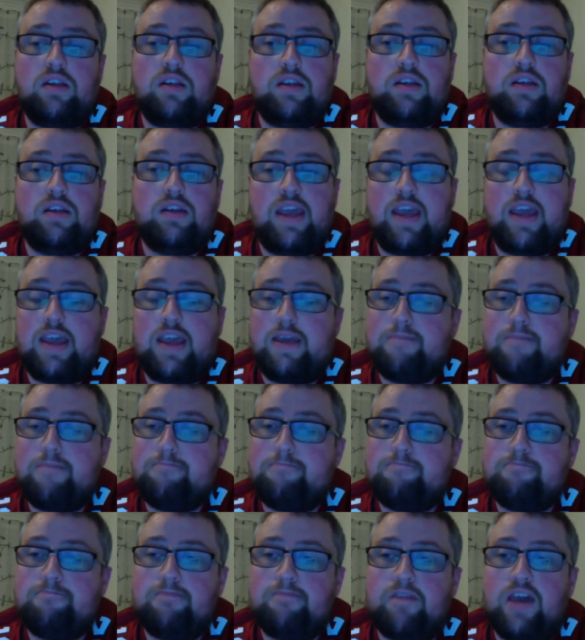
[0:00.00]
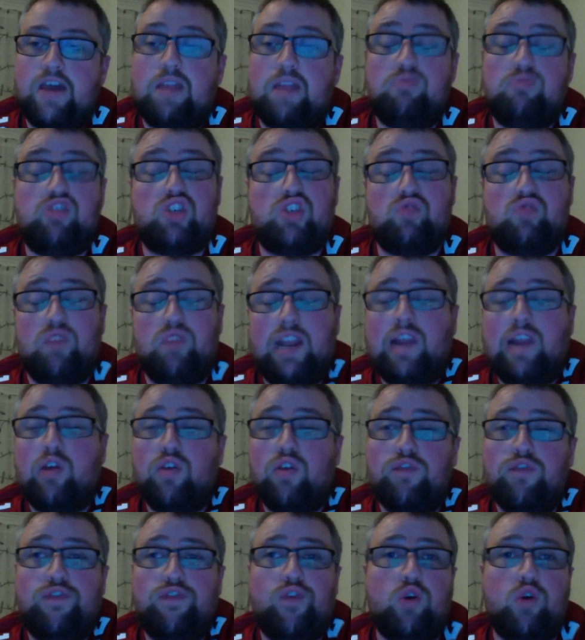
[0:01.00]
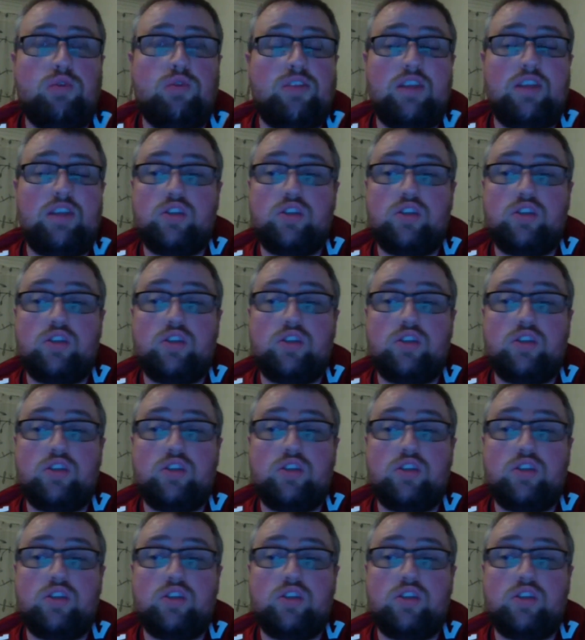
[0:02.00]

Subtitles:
and I'm just really looking forward to it.